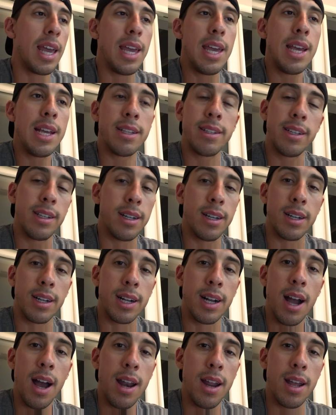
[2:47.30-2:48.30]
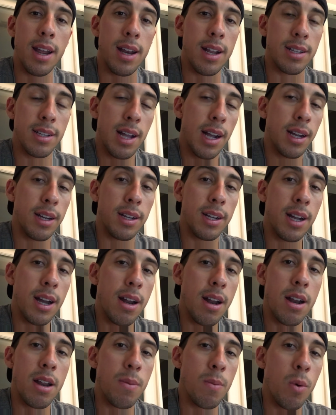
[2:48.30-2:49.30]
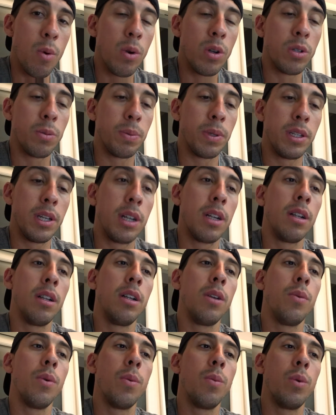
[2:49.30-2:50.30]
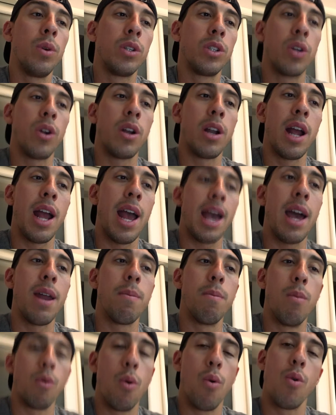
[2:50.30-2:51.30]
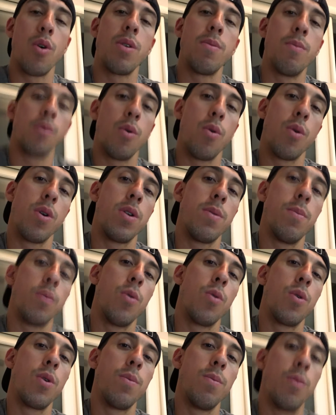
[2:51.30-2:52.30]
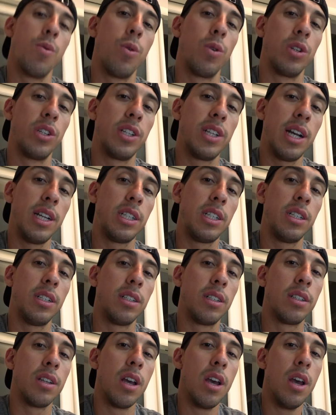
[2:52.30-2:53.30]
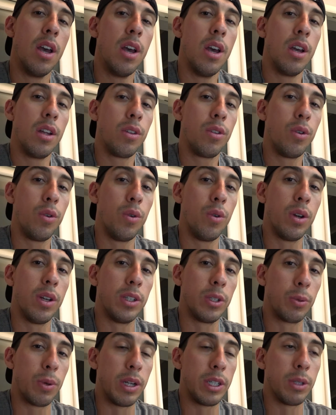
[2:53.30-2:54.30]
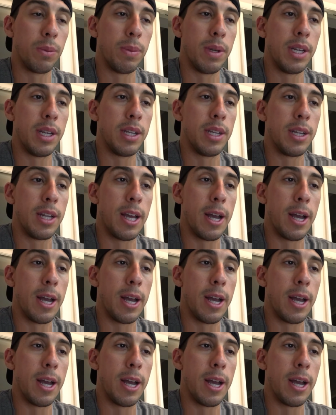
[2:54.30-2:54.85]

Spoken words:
isn't gonna cut it, and it's not gonna cut it anymore, particularly when we're starting to add more and more sessions to his regimen,